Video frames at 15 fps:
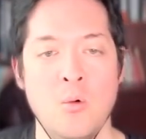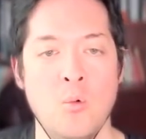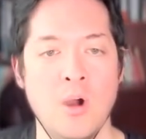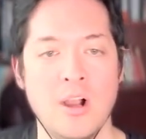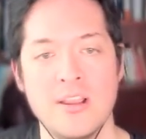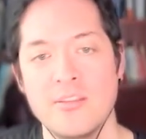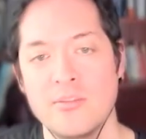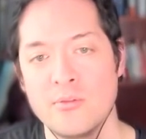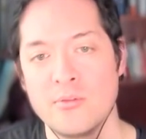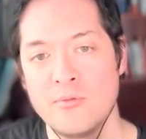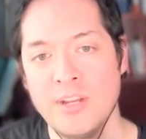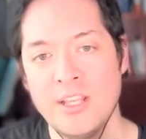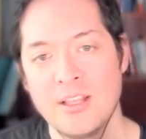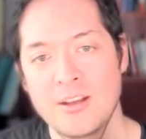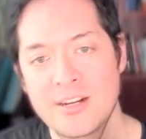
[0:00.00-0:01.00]
walking through
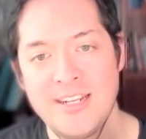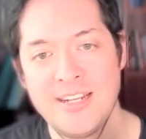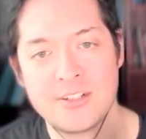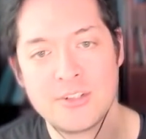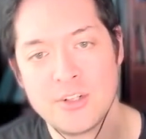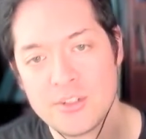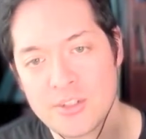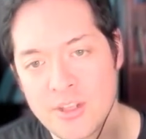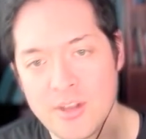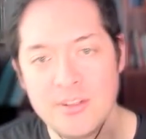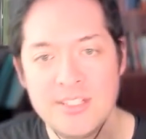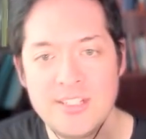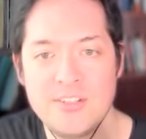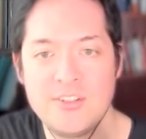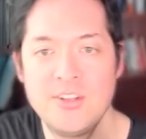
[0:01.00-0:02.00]
real architectures, code
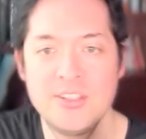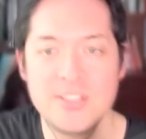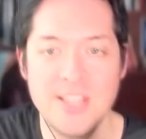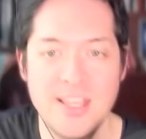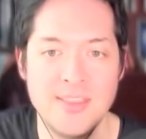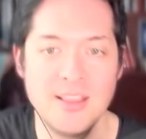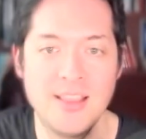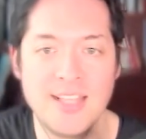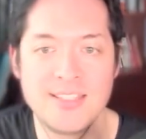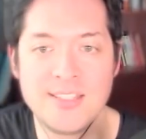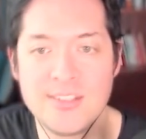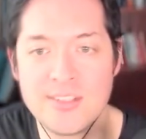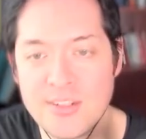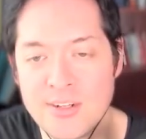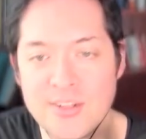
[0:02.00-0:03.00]
decisions, and the
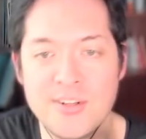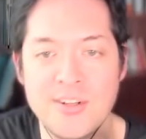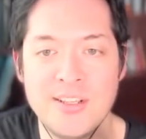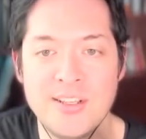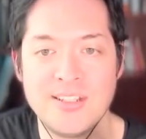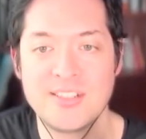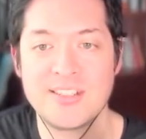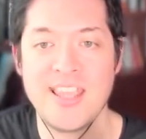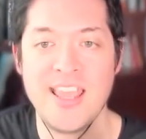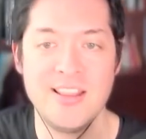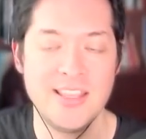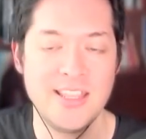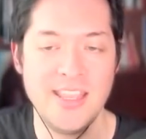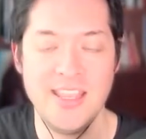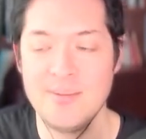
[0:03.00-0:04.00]
lessons learned
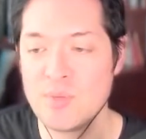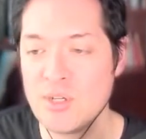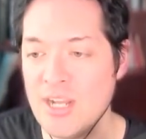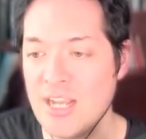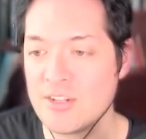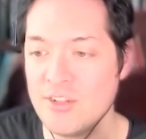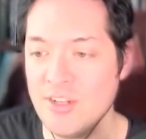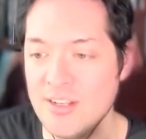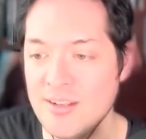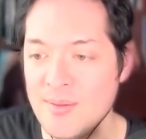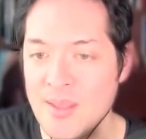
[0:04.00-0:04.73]
scaling in production.